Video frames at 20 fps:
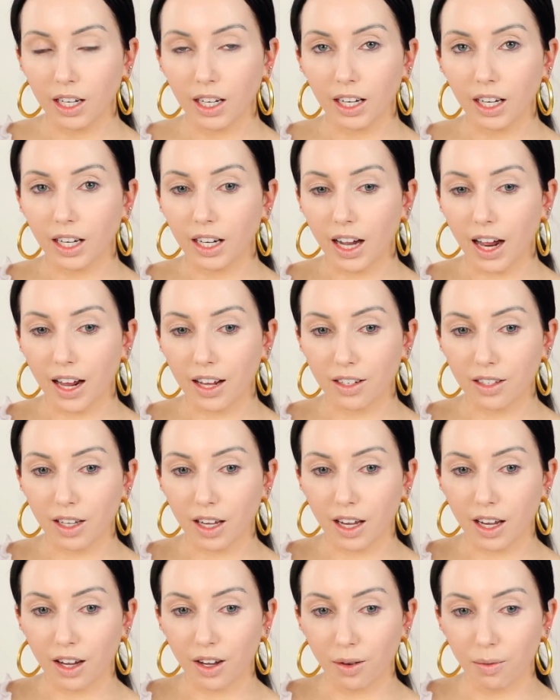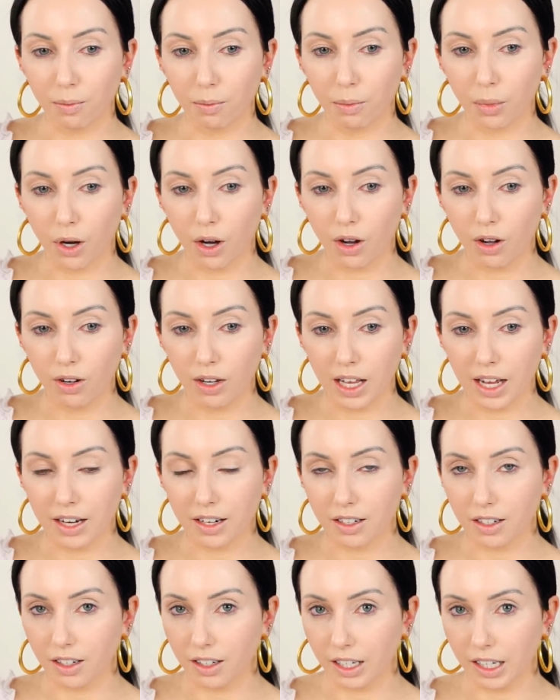It has a ball
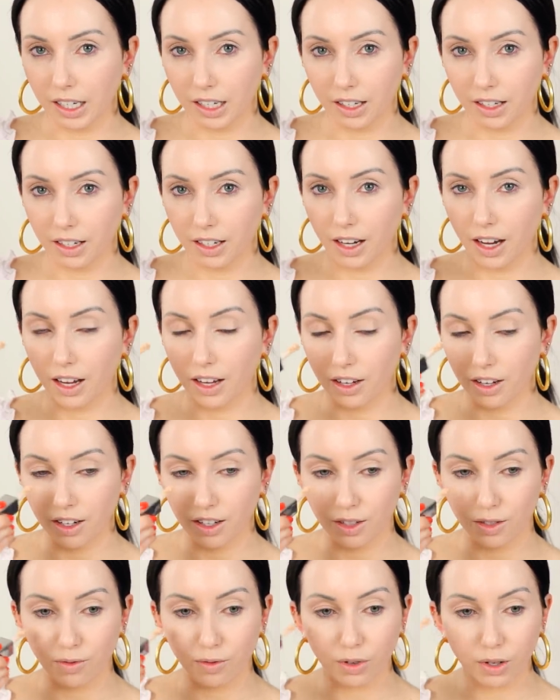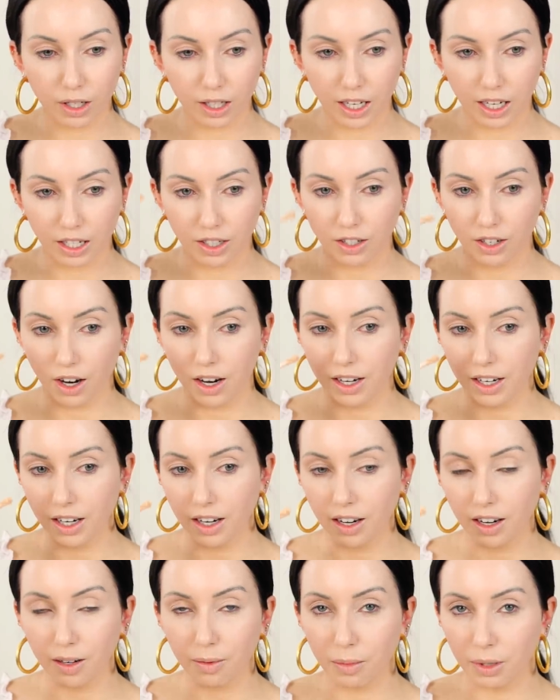end on it. I, it's for like dotting
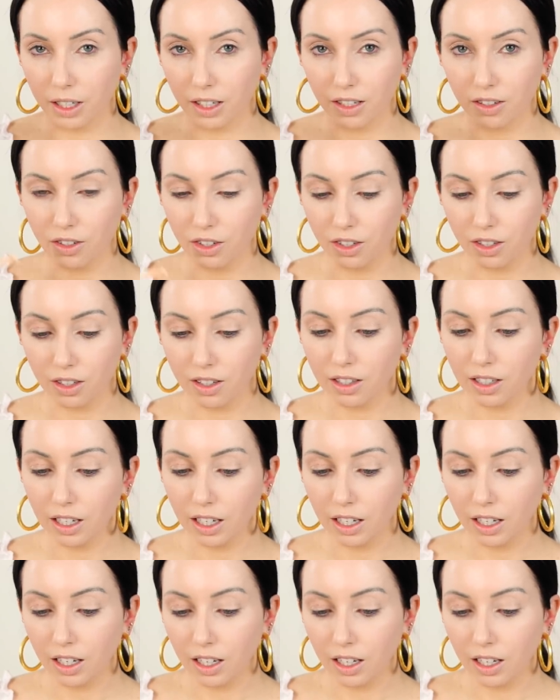on, but it's just